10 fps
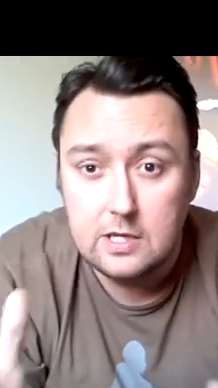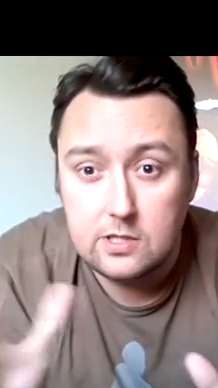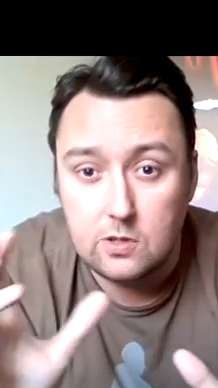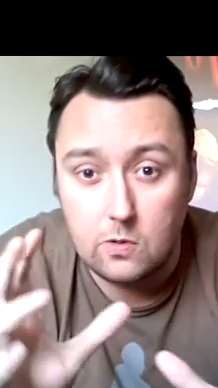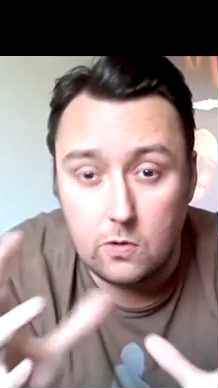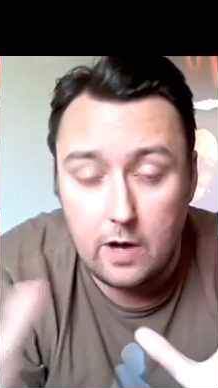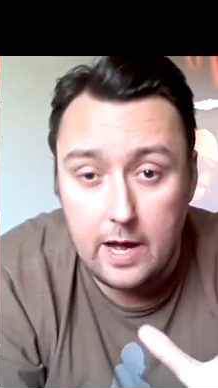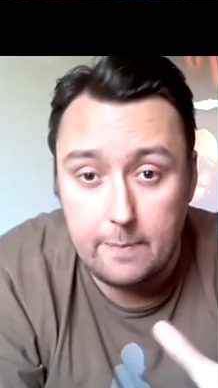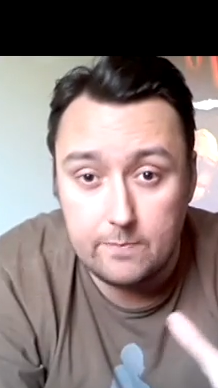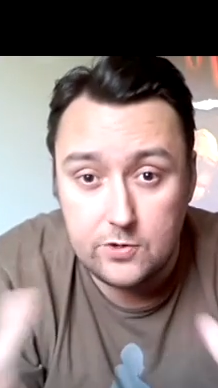So
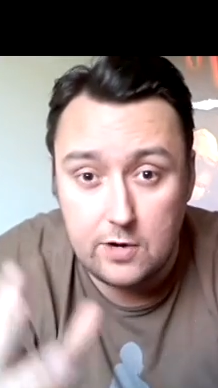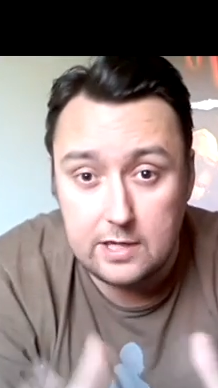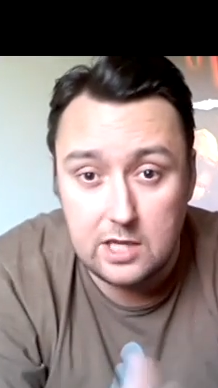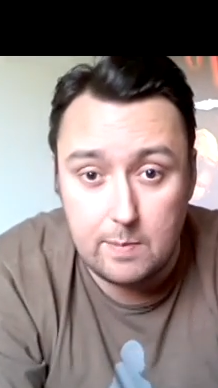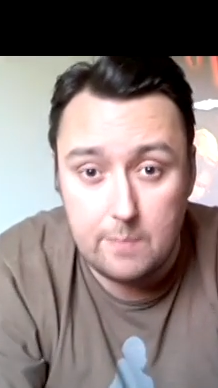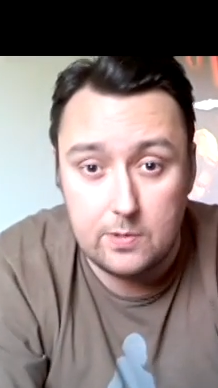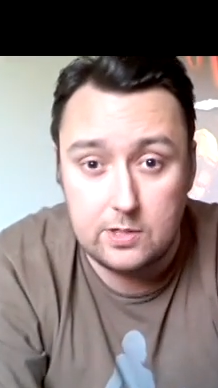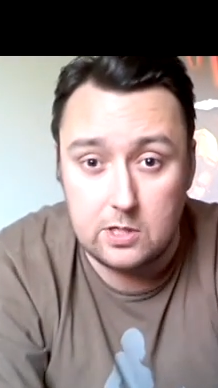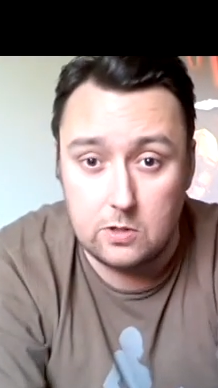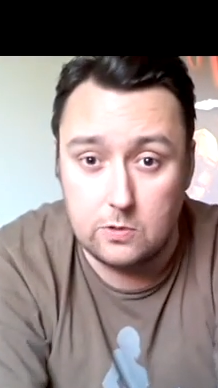try to remember
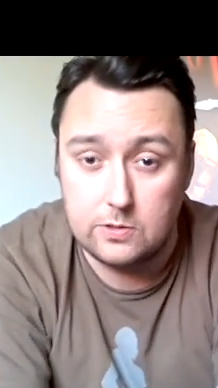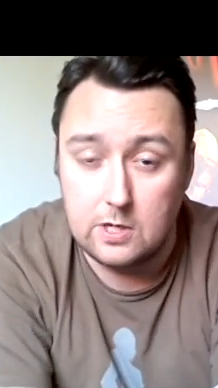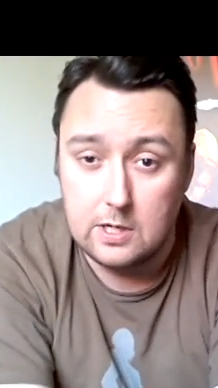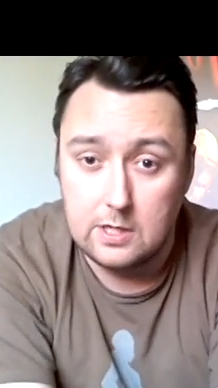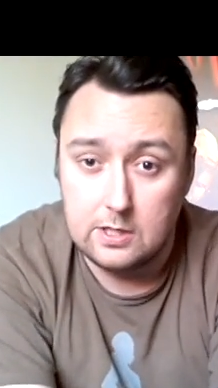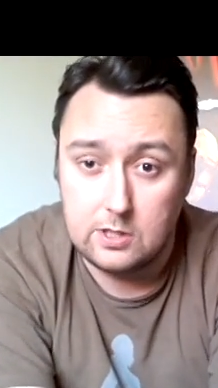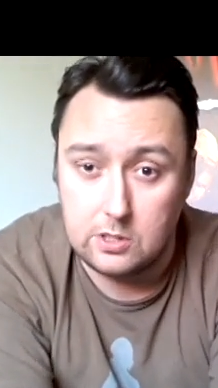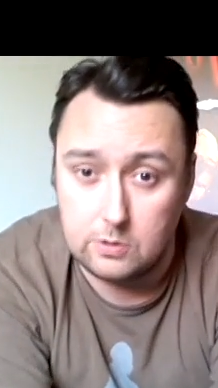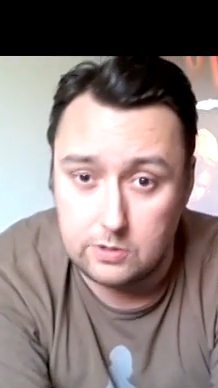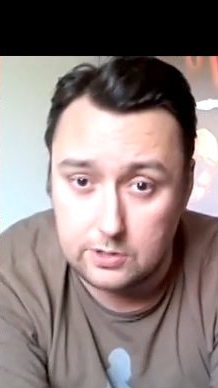to use
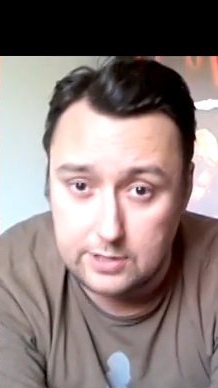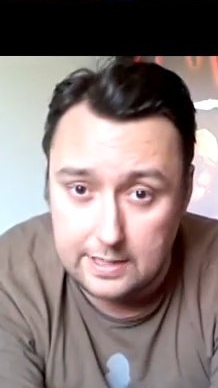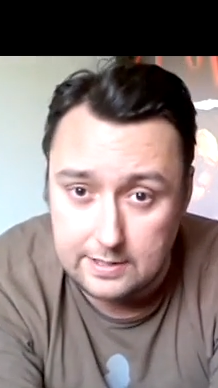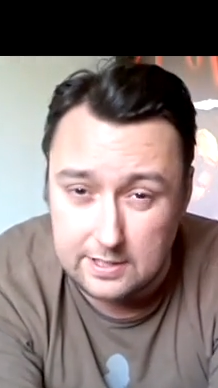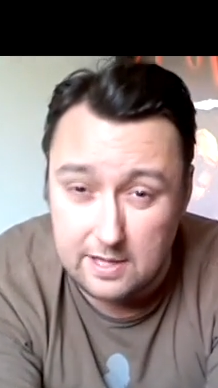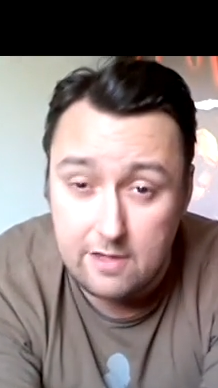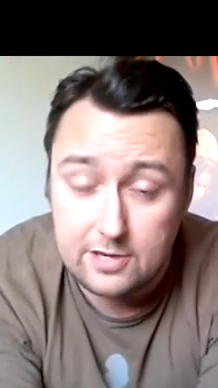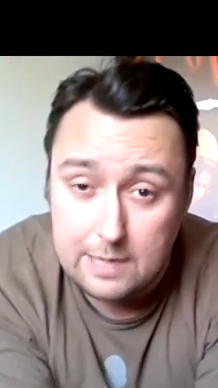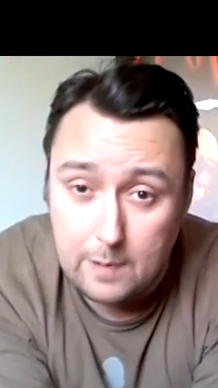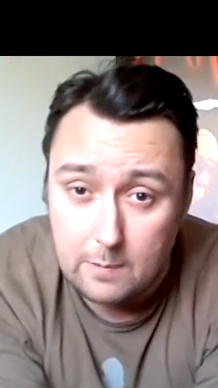your senses. The other
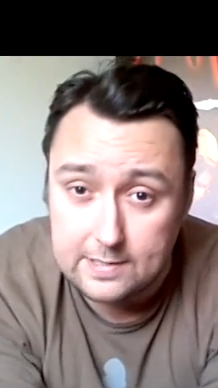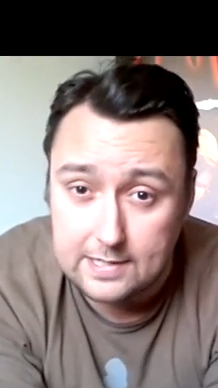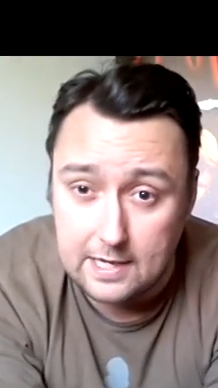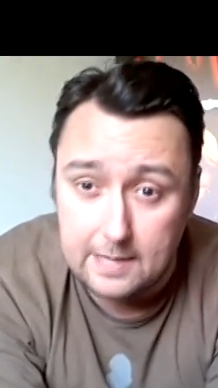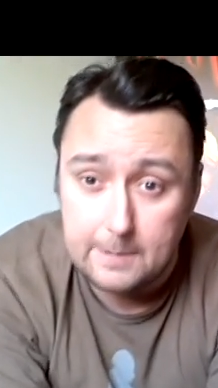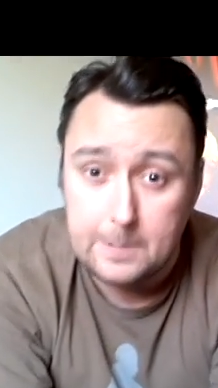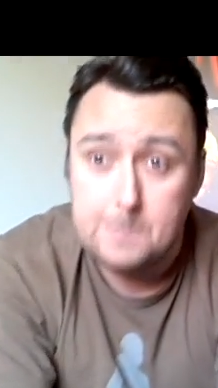tip I would say